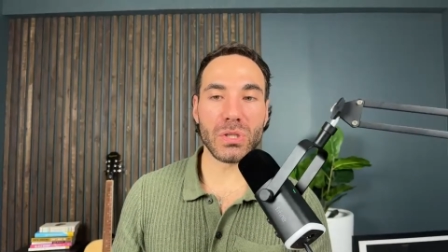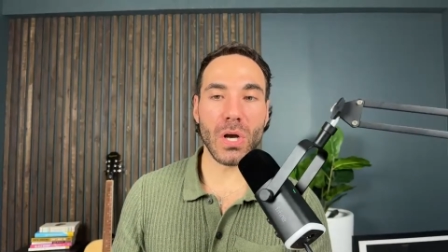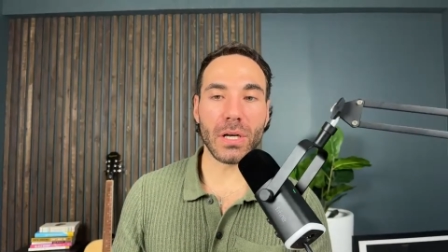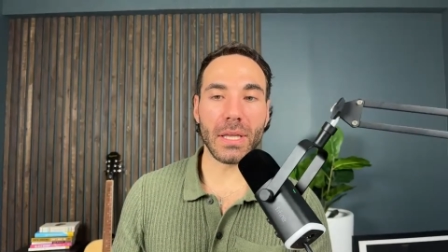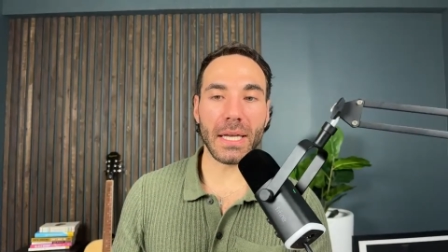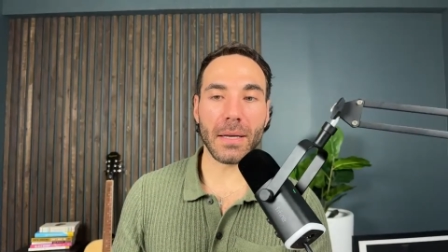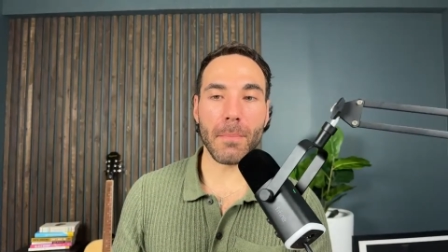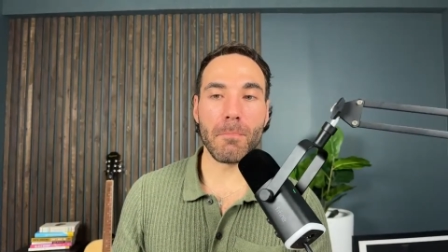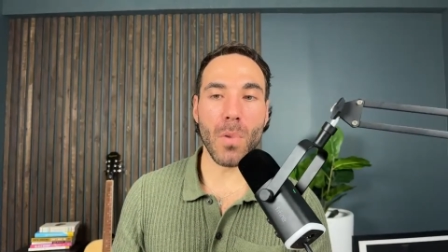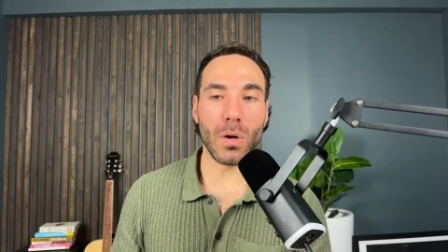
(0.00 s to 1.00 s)
juggling
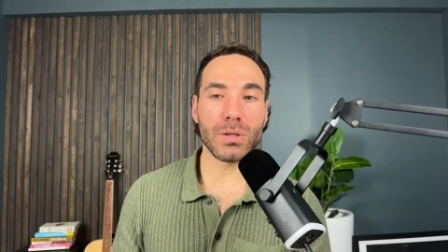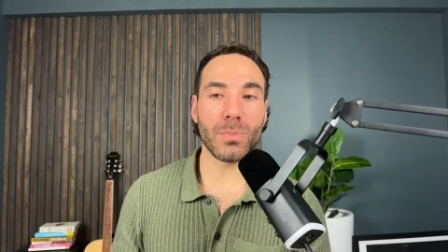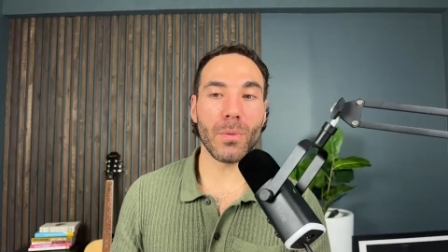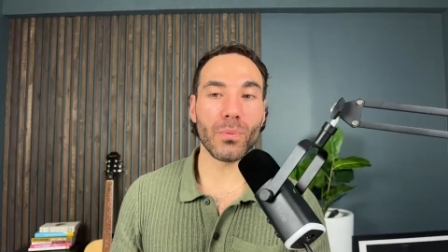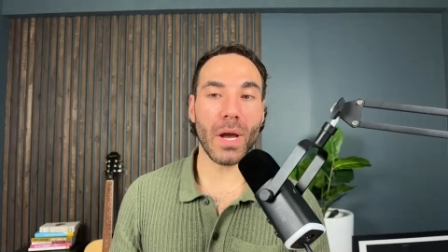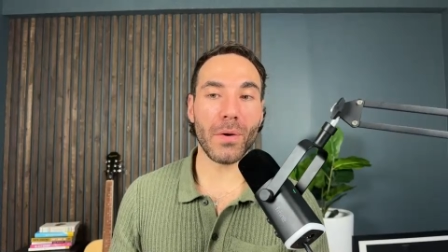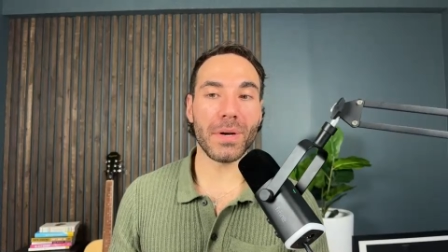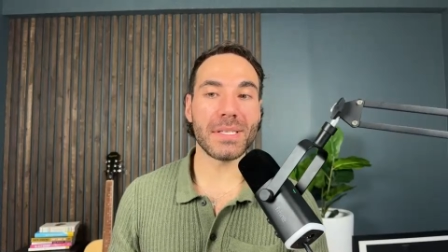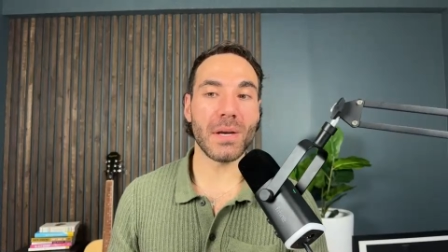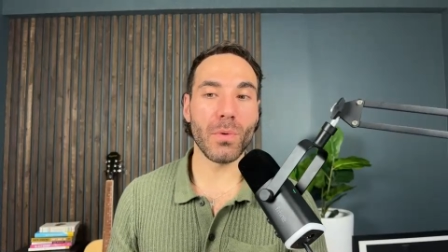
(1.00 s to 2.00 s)
multiple
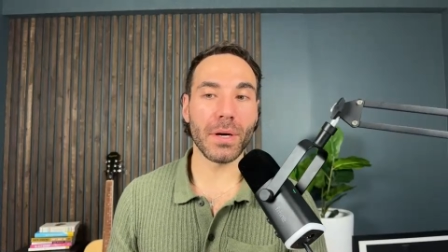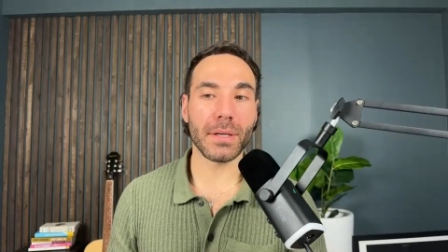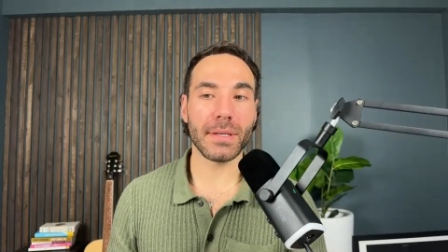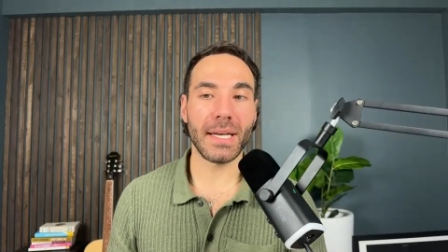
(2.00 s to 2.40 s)
priorities at work,